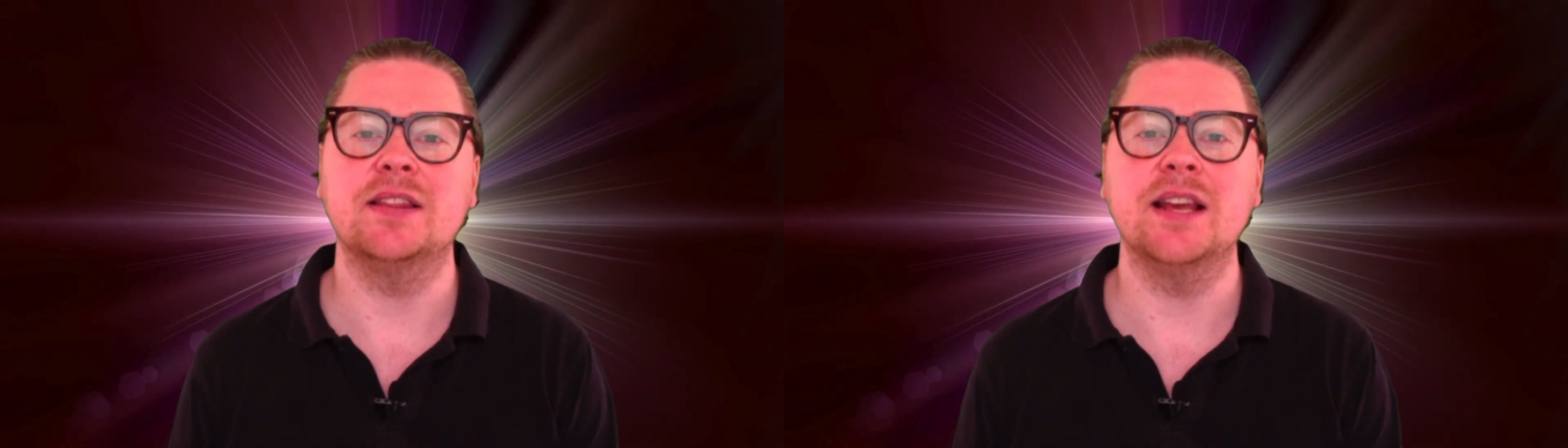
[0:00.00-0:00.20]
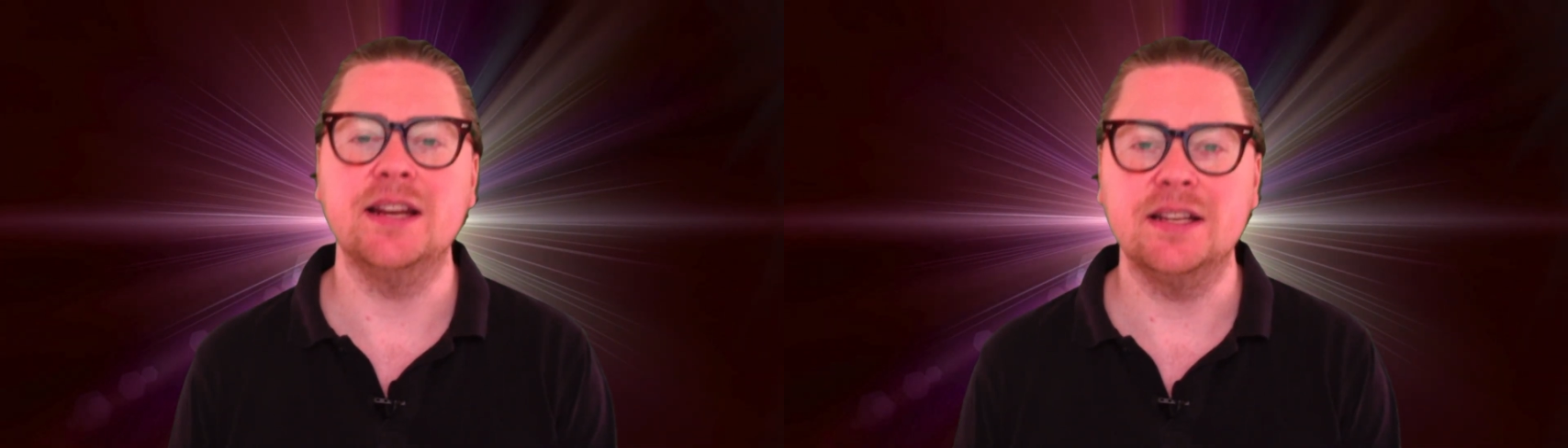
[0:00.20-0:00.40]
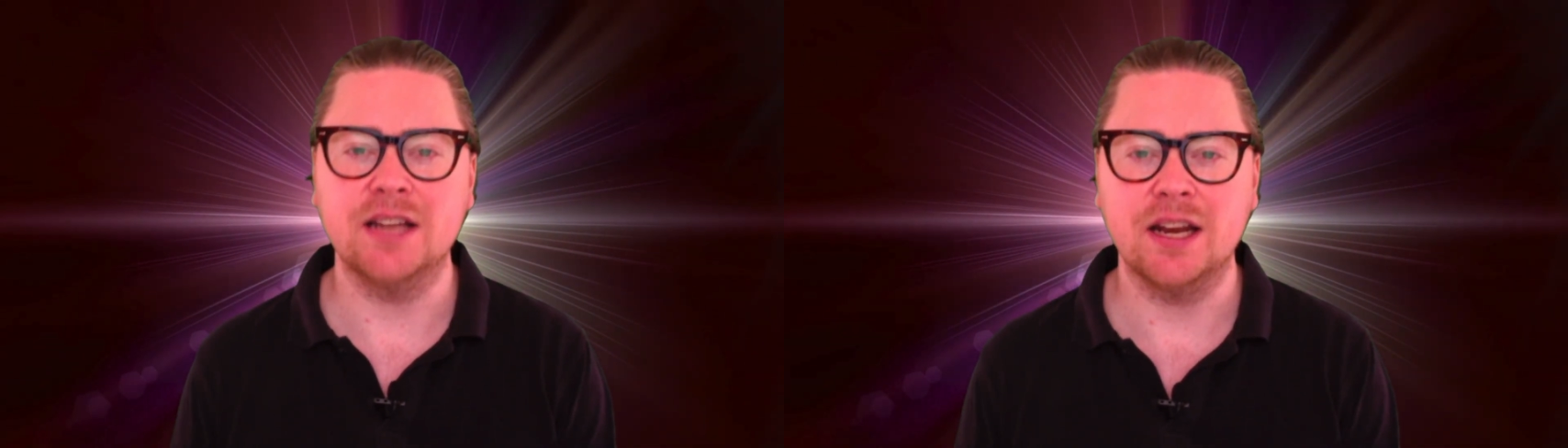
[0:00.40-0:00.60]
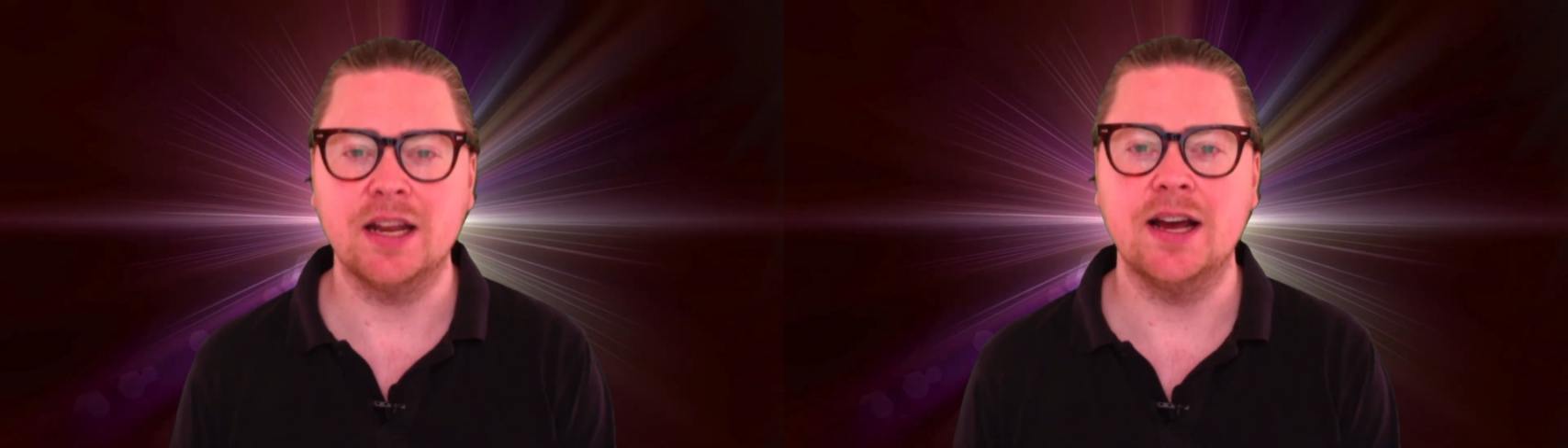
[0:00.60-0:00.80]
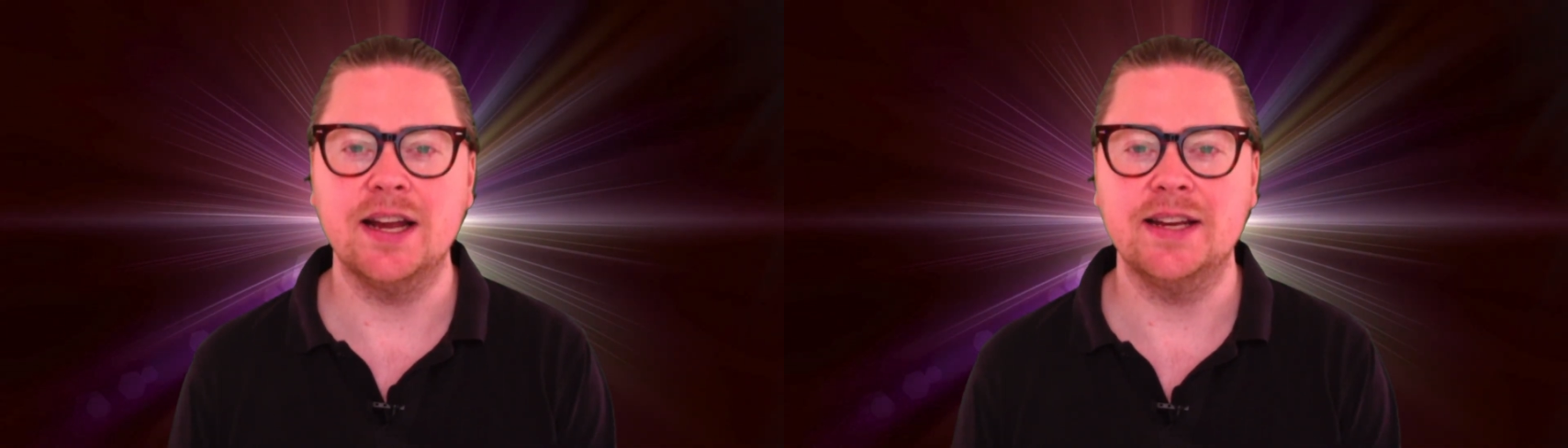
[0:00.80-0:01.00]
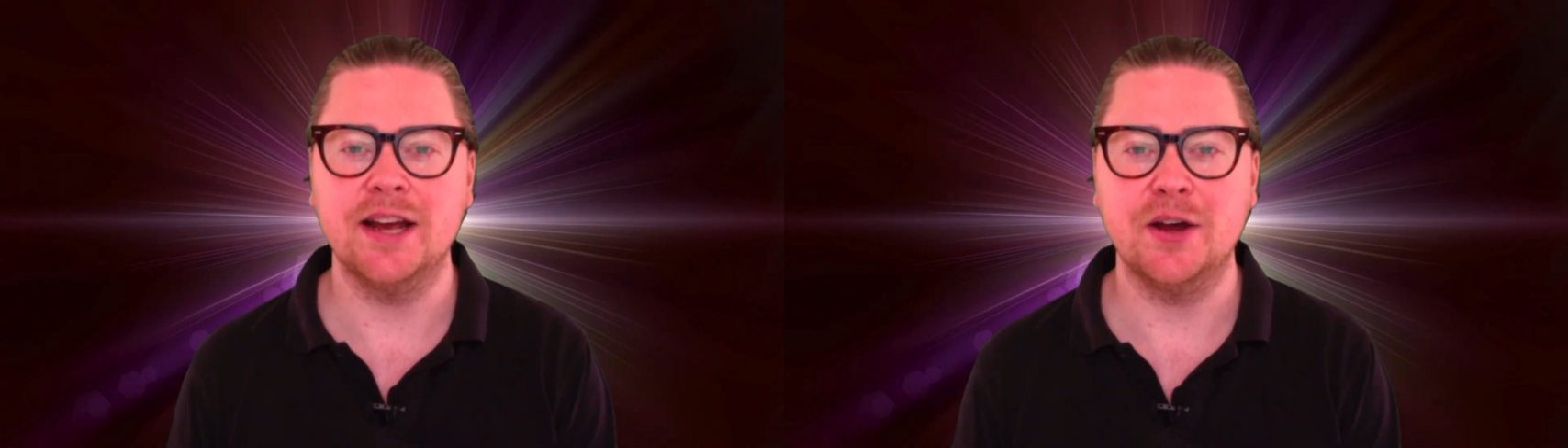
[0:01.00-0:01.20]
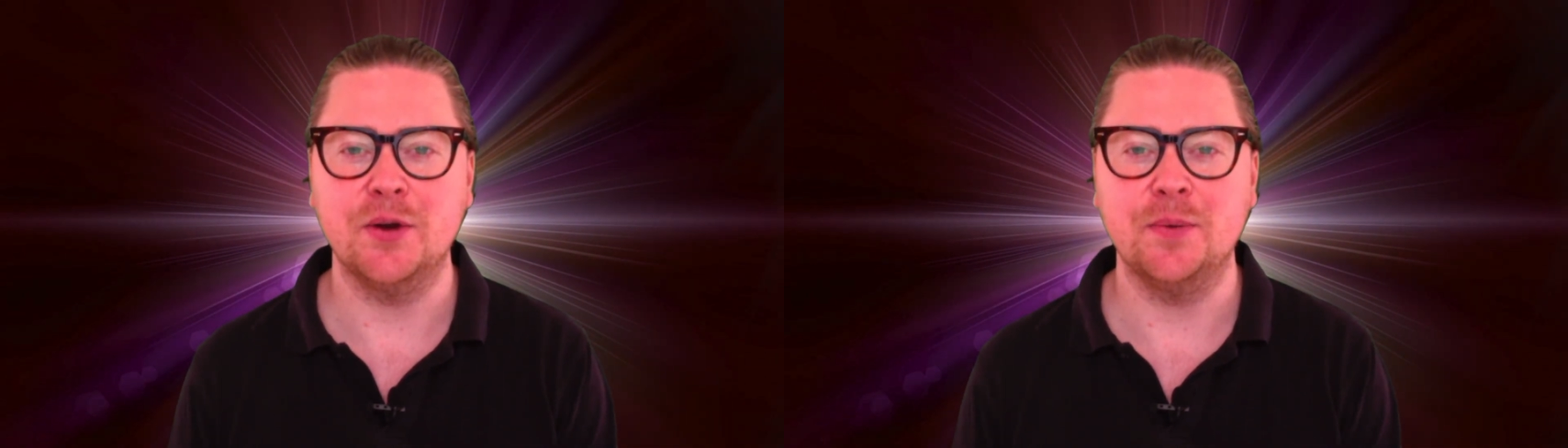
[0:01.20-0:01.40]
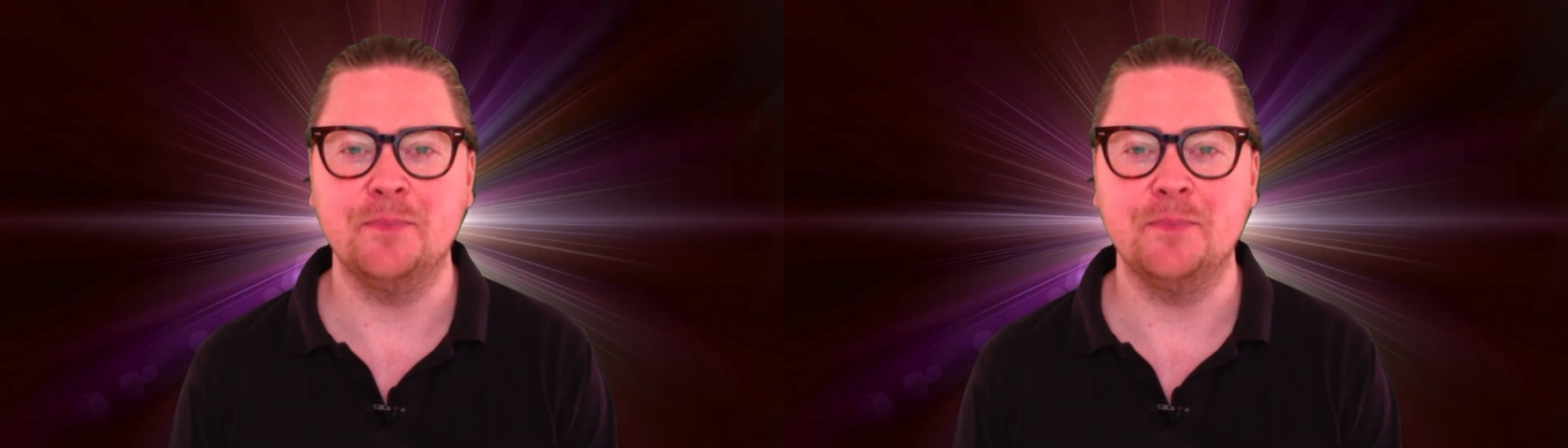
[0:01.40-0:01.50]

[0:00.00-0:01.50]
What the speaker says: they need to lie down.